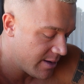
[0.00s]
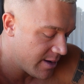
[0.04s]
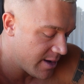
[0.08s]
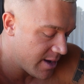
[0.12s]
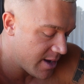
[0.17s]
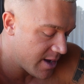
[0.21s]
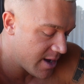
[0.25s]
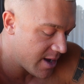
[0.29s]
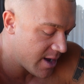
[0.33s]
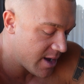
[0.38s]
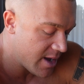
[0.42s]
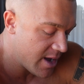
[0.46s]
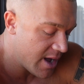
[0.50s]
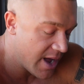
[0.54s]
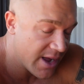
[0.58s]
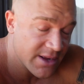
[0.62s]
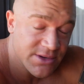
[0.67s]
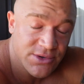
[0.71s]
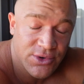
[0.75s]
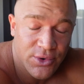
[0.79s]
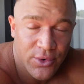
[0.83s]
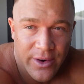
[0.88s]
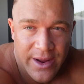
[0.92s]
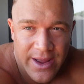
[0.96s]

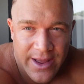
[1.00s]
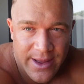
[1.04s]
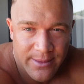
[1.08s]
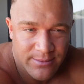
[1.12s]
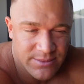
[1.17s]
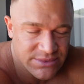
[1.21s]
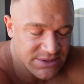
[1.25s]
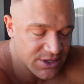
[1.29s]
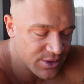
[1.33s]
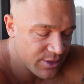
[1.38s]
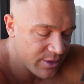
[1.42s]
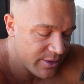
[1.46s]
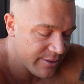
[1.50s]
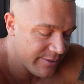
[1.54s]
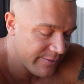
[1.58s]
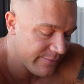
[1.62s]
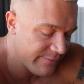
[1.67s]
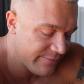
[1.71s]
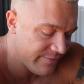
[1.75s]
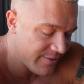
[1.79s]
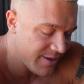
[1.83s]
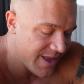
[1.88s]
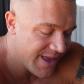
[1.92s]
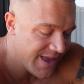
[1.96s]
100 grams
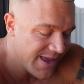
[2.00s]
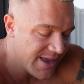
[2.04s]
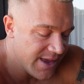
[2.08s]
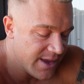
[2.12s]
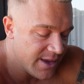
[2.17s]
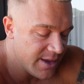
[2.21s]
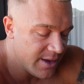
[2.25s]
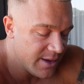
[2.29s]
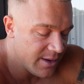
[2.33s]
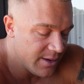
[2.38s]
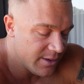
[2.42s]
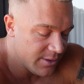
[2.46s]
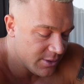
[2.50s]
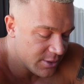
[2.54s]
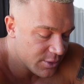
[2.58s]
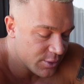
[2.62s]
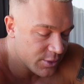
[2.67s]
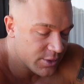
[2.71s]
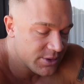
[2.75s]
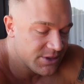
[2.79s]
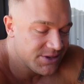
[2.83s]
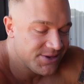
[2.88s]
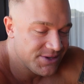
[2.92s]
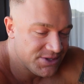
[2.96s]
of
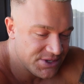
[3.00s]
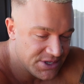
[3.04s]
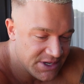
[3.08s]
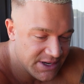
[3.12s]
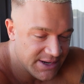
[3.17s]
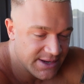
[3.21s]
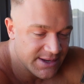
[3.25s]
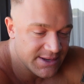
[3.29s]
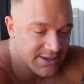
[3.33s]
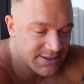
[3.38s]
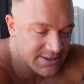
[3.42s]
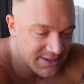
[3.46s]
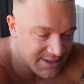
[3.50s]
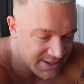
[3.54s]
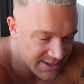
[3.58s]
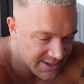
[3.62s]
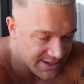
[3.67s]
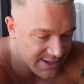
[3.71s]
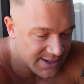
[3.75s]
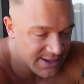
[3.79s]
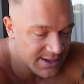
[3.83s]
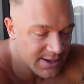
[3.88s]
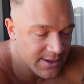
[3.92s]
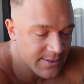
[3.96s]
cooked chicken
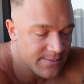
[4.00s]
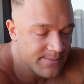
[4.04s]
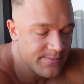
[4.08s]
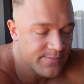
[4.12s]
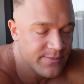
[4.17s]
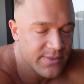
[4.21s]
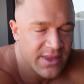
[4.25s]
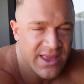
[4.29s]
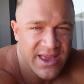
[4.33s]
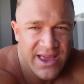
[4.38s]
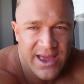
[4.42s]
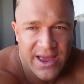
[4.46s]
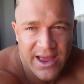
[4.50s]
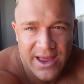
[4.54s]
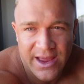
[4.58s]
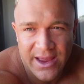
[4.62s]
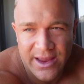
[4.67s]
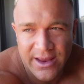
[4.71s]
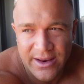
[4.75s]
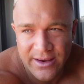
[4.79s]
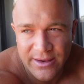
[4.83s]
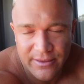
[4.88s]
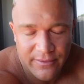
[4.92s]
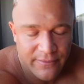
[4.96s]
titty,
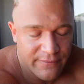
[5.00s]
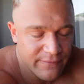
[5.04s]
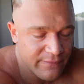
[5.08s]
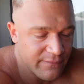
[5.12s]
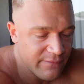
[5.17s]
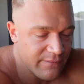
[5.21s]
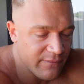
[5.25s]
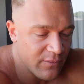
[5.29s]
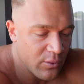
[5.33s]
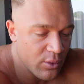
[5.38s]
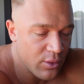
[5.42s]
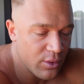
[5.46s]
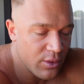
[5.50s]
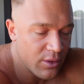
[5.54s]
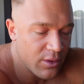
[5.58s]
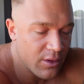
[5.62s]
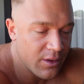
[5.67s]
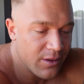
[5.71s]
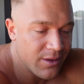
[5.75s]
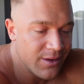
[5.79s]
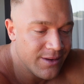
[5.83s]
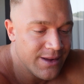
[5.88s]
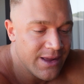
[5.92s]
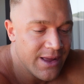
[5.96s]
and
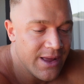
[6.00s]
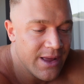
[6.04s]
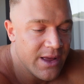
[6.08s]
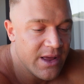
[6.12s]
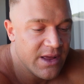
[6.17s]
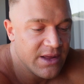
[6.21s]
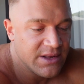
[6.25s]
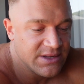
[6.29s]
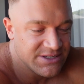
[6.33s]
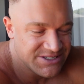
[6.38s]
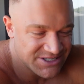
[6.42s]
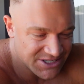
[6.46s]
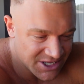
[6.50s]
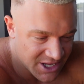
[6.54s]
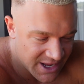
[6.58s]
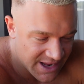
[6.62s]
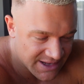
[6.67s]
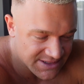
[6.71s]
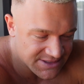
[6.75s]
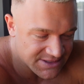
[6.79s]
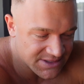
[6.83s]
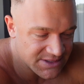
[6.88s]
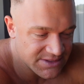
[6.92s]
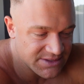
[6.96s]
4
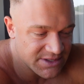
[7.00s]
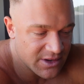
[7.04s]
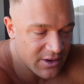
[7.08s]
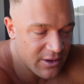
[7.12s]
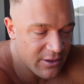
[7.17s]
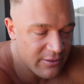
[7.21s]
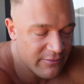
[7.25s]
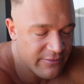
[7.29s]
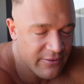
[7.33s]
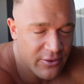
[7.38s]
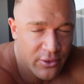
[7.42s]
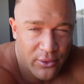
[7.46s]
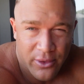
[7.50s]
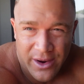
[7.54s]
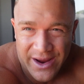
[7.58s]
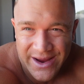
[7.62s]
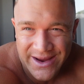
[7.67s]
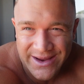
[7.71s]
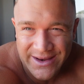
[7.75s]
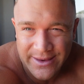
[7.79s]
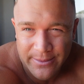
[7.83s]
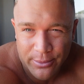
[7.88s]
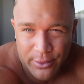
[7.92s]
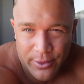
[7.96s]
slices of
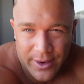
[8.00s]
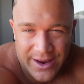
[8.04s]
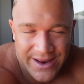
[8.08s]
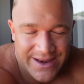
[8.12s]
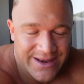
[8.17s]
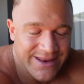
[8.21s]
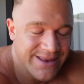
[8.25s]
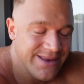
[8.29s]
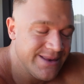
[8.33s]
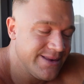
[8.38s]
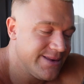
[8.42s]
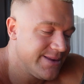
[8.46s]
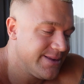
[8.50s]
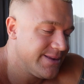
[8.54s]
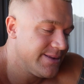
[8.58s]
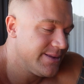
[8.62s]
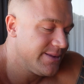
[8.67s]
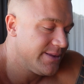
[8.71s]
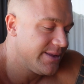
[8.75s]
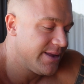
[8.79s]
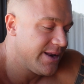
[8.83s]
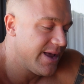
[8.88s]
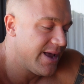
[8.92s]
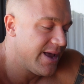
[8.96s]
grain bread.
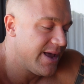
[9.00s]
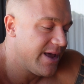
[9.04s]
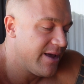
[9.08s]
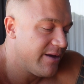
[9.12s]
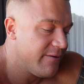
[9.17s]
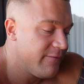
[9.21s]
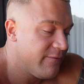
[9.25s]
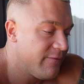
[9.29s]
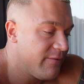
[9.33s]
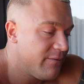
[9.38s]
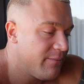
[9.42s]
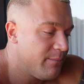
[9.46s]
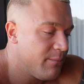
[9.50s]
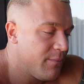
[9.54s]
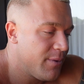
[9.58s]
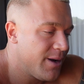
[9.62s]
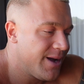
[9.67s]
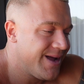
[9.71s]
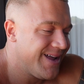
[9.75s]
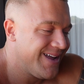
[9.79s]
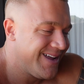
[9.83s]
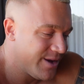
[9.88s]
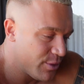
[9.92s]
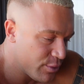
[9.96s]
And then I have
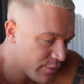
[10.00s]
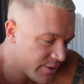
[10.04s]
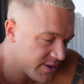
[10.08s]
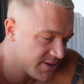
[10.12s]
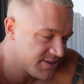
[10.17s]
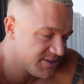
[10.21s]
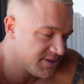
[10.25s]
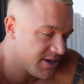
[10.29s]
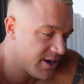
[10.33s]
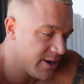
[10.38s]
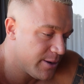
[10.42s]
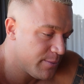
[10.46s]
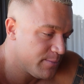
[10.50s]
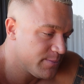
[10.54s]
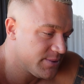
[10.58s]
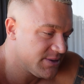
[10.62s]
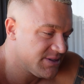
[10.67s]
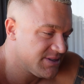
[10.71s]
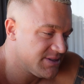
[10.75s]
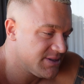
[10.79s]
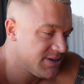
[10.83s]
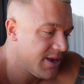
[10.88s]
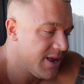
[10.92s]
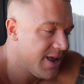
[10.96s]
my health
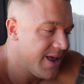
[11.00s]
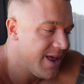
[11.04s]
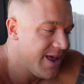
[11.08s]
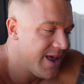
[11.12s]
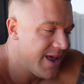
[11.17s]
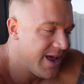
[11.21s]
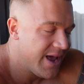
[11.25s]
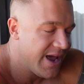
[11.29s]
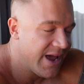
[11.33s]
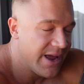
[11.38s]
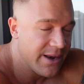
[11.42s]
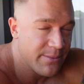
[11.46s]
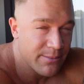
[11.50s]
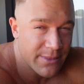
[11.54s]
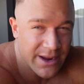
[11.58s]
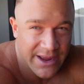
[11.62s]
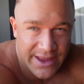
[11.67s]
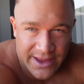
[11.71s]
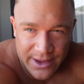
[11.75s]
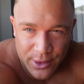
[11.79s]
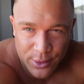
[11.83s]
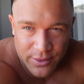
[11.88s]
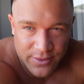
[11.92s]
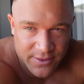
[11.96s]
subs and my
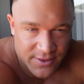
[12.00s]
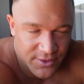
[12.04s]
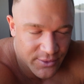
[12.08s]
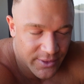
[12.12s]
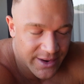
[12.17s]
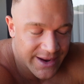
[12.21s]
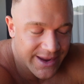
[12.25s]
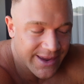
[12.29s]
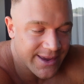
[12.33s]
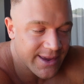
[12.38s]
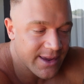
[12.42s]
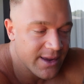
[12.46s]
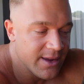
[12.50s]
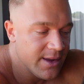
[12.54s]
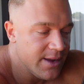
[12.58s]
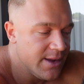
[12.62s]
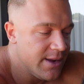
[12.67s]
health drink.